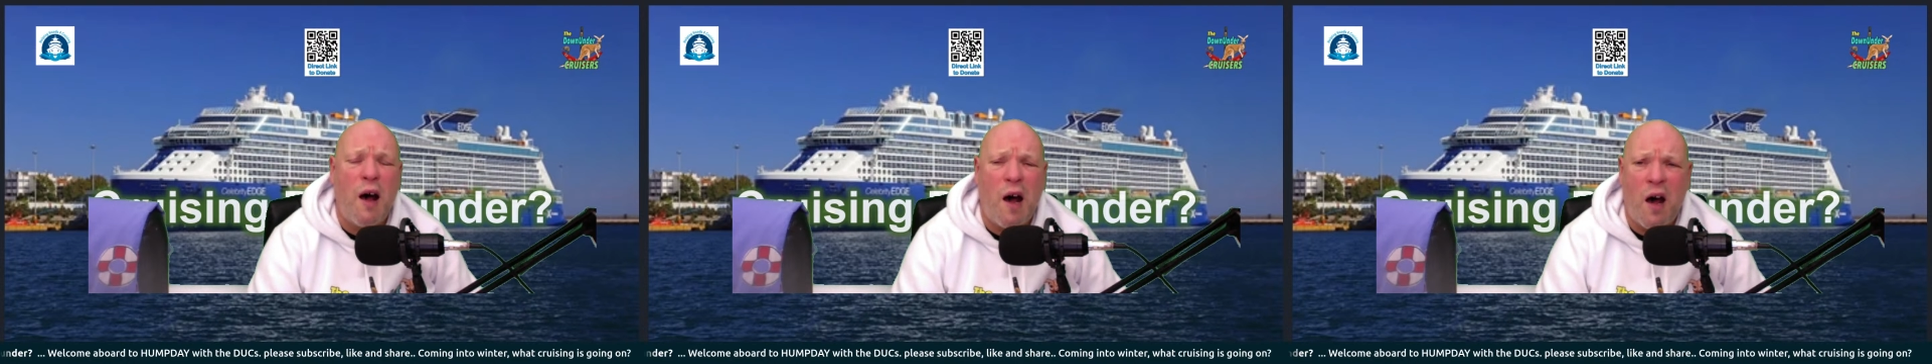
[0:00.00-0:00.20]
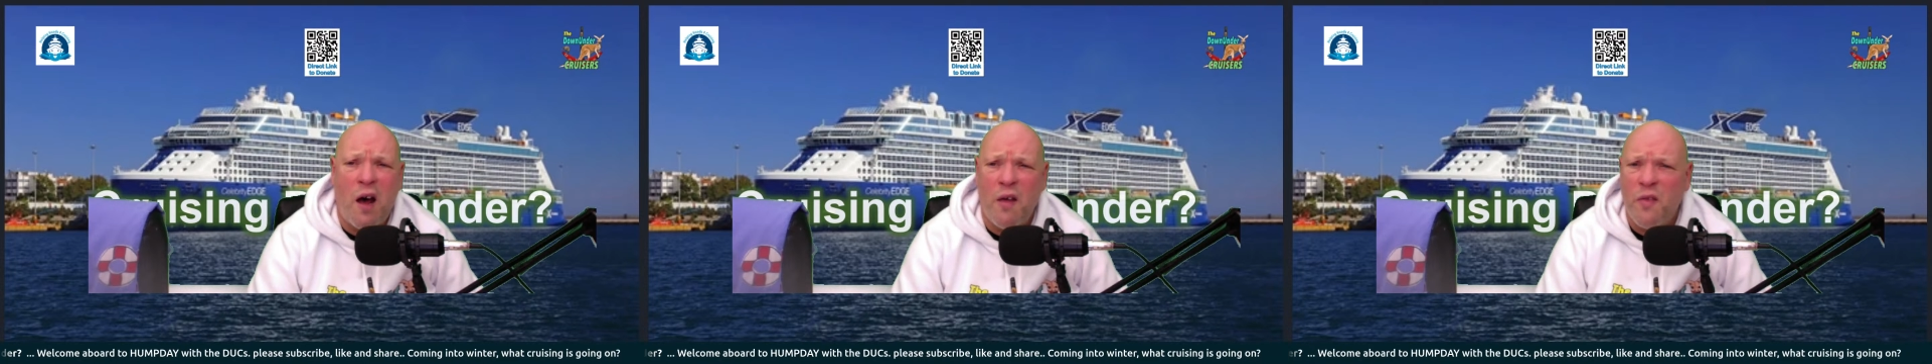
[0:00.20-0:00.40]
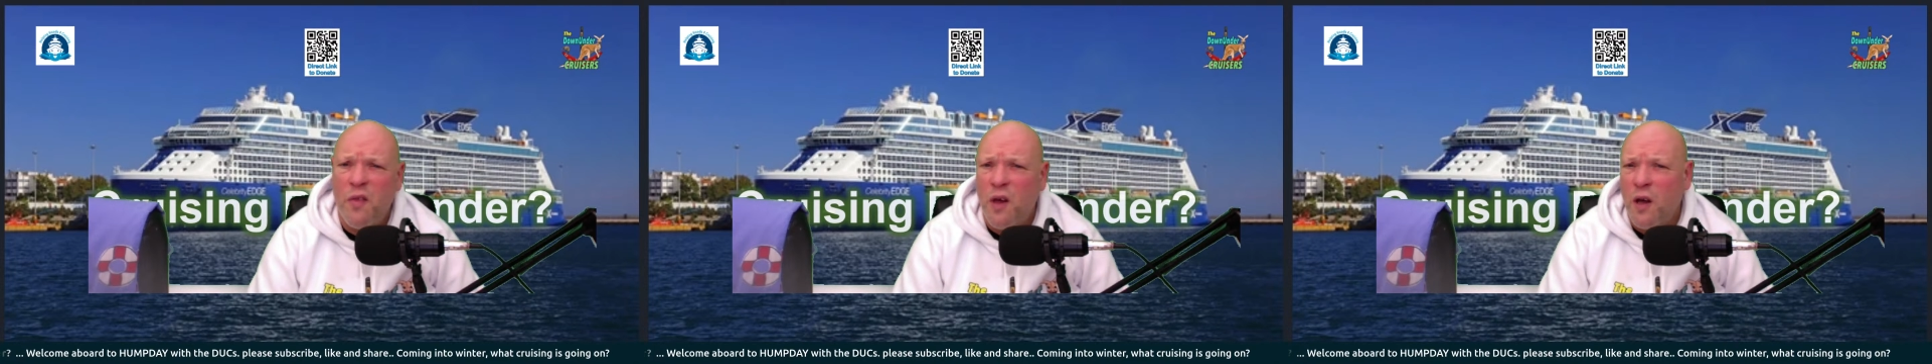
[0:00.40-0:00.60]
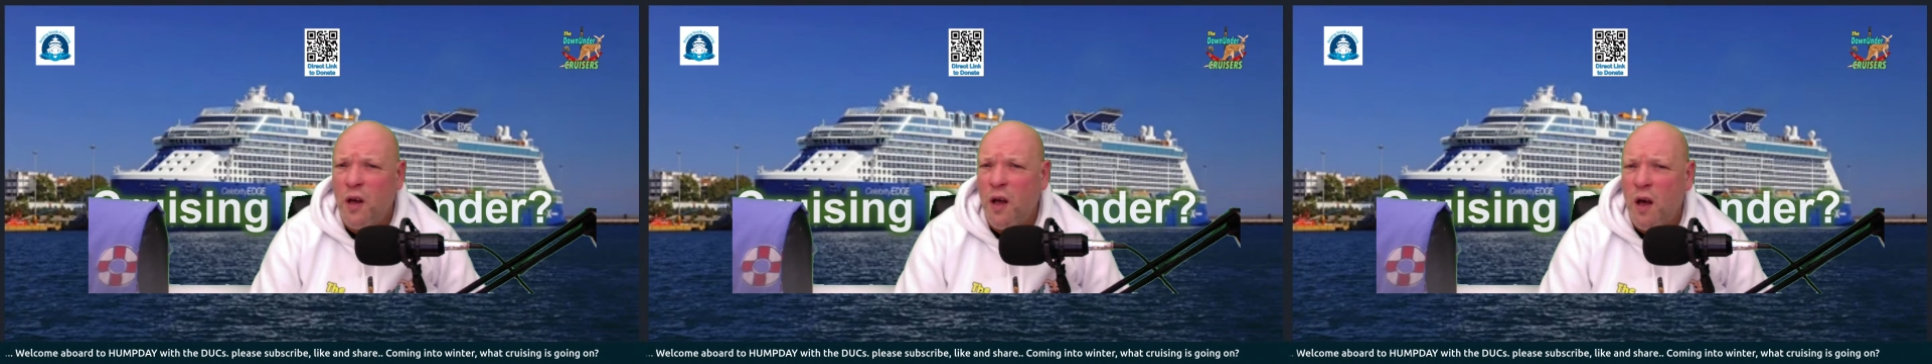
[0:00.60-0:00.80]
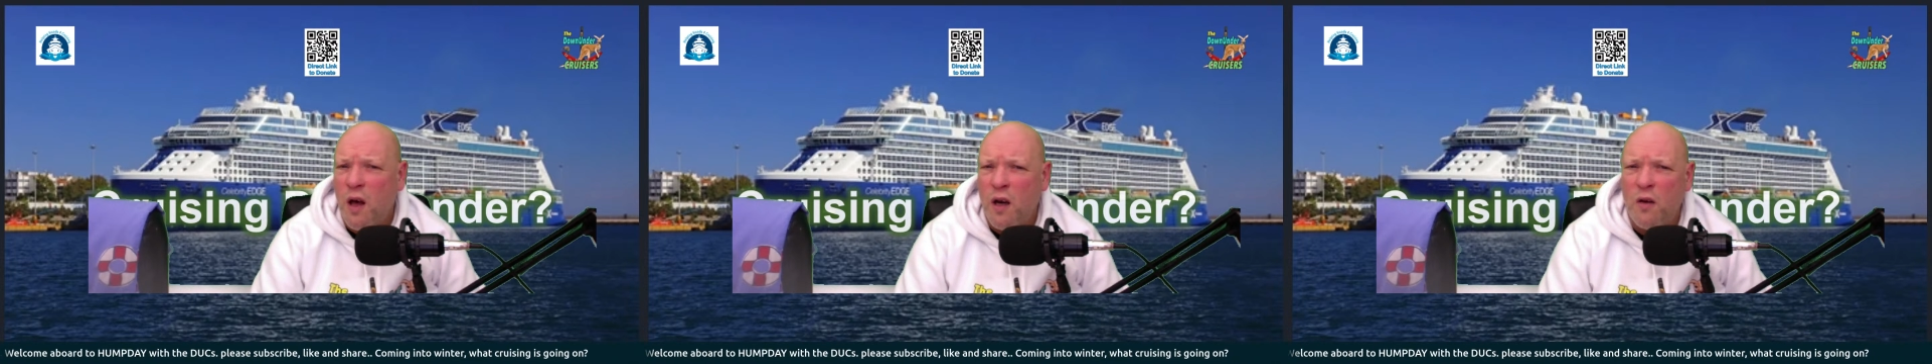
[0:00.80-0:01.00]
other
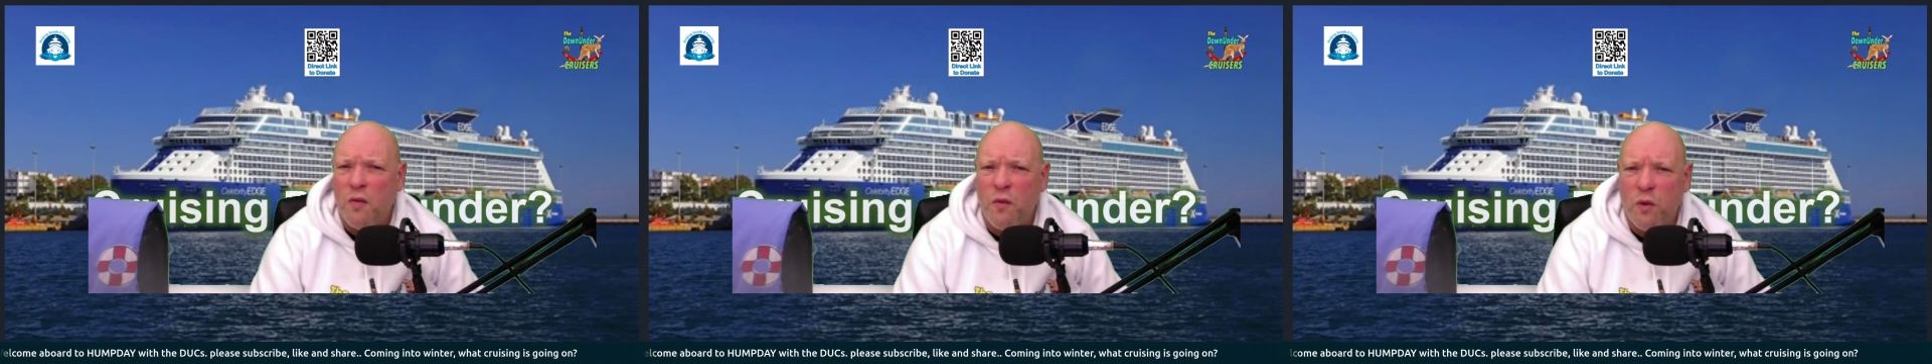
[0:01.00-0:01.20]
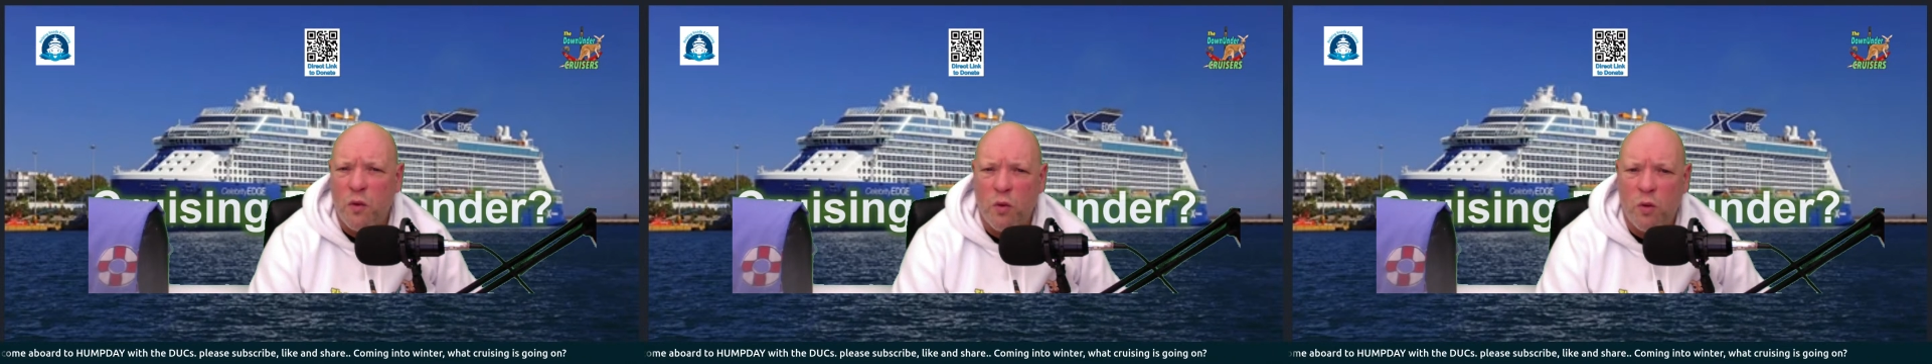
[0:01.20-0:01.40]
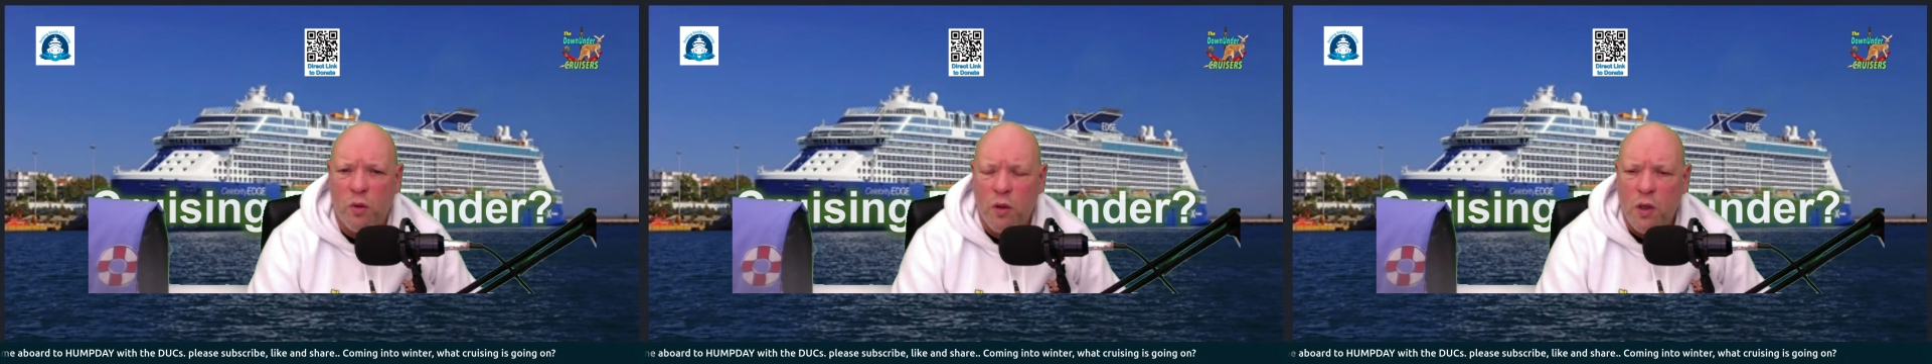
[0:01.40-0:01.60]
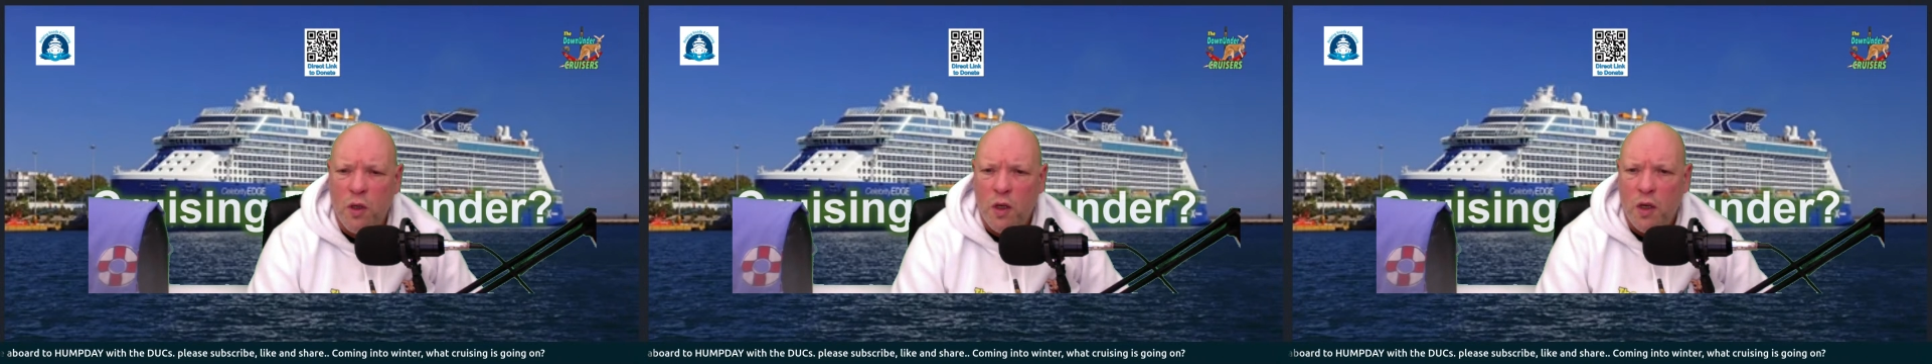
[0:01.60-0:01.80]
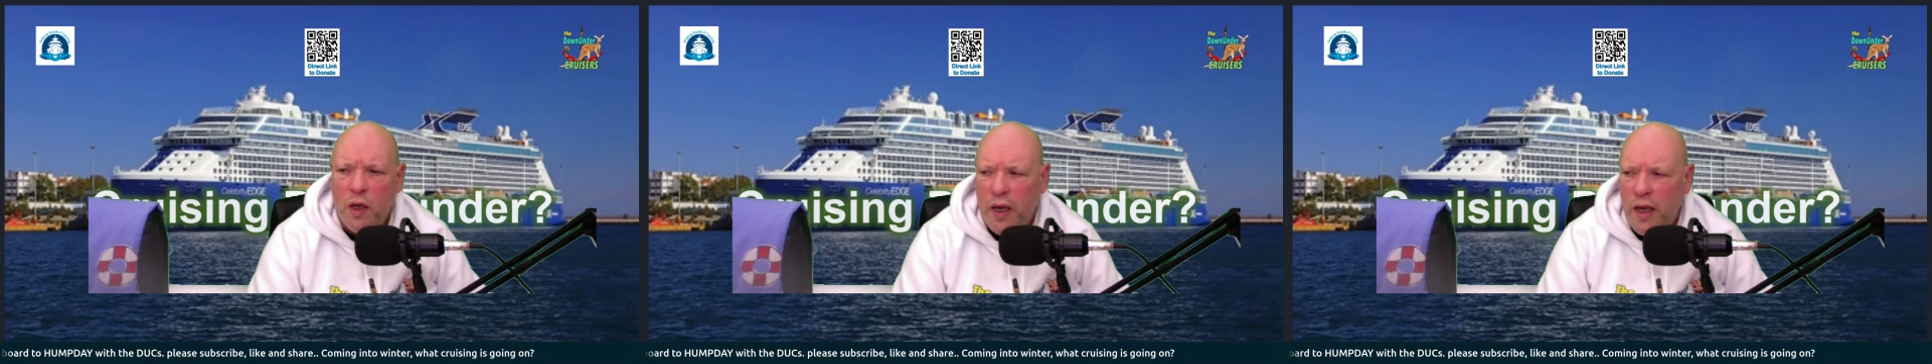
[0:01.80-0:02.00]
Carnival
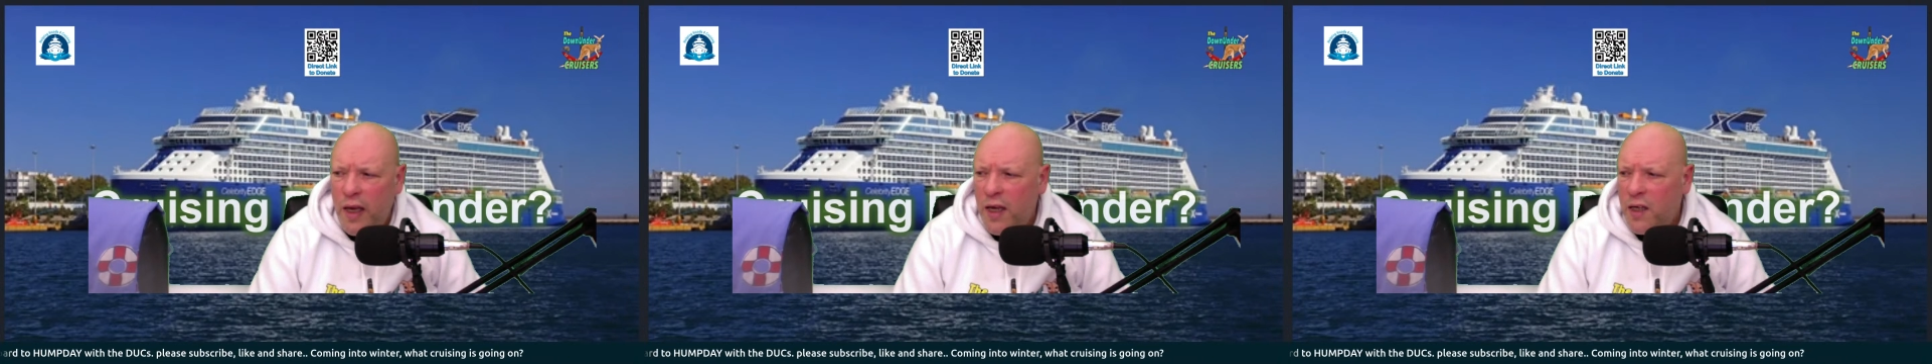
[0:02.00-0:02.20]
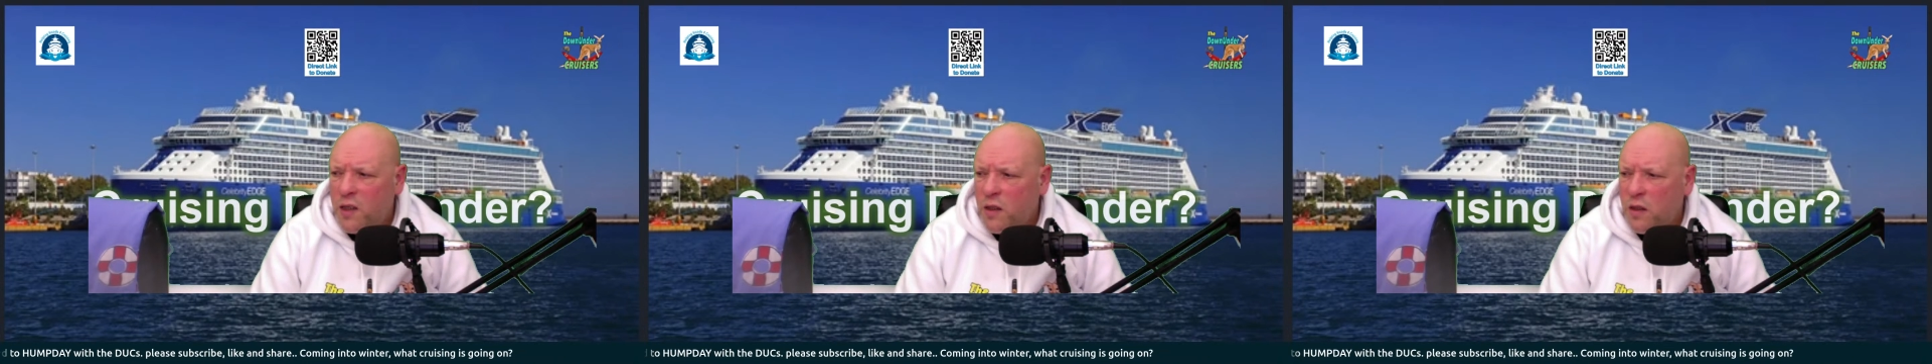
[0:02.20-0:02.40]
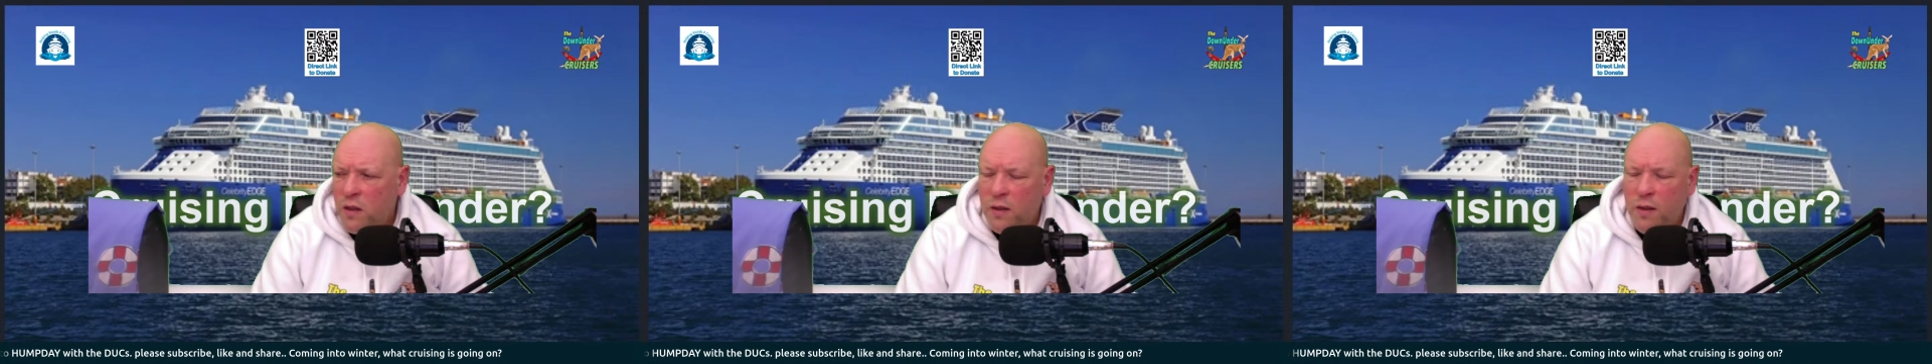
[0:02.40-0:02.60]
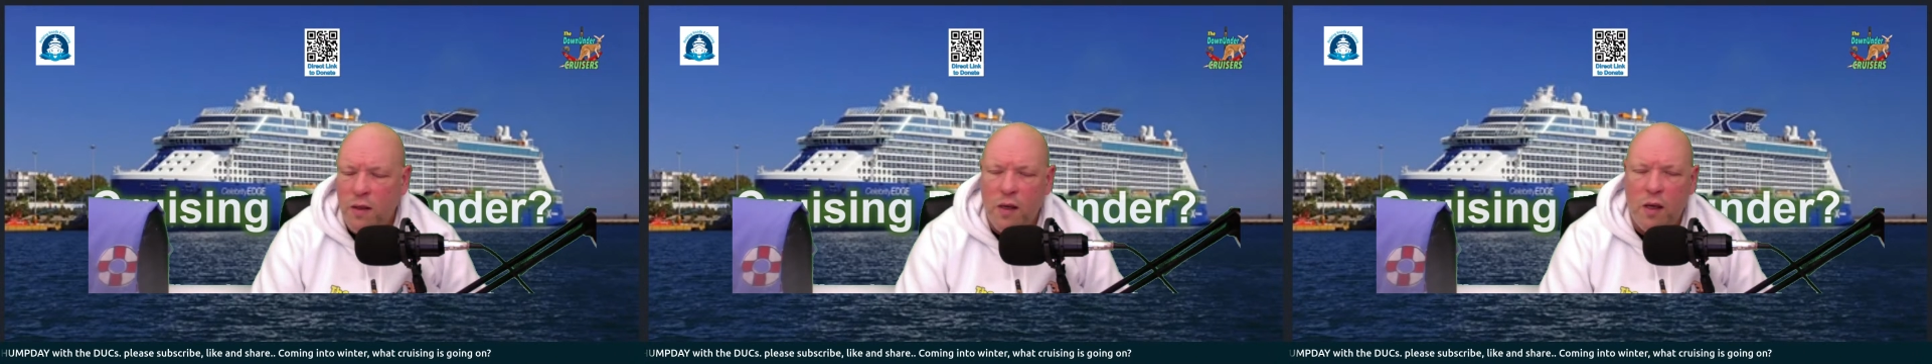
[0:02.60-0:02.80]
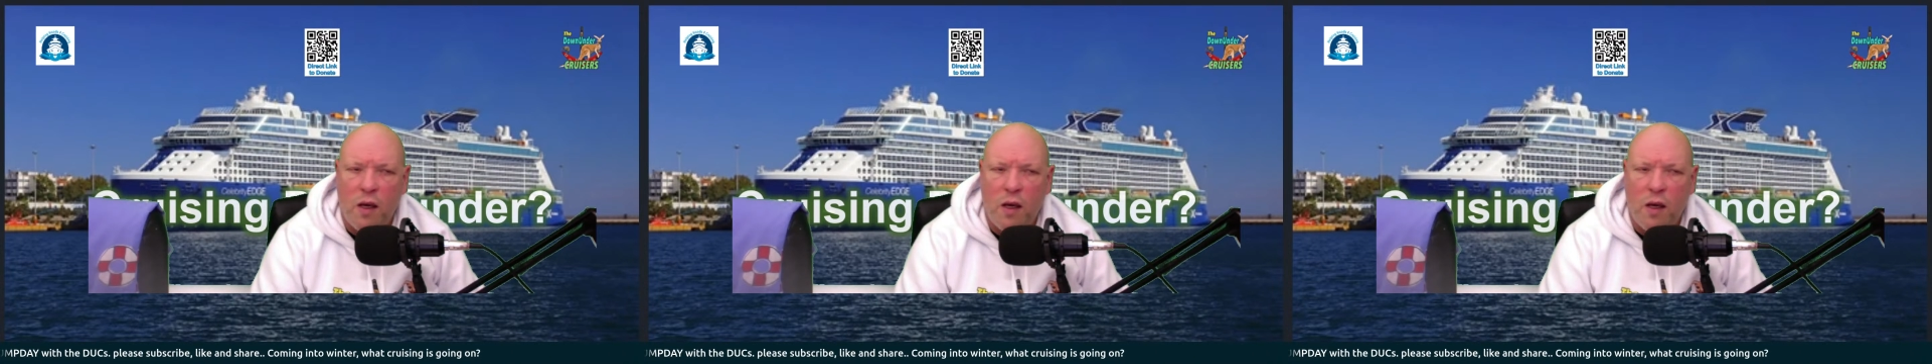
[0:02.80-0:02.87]
ex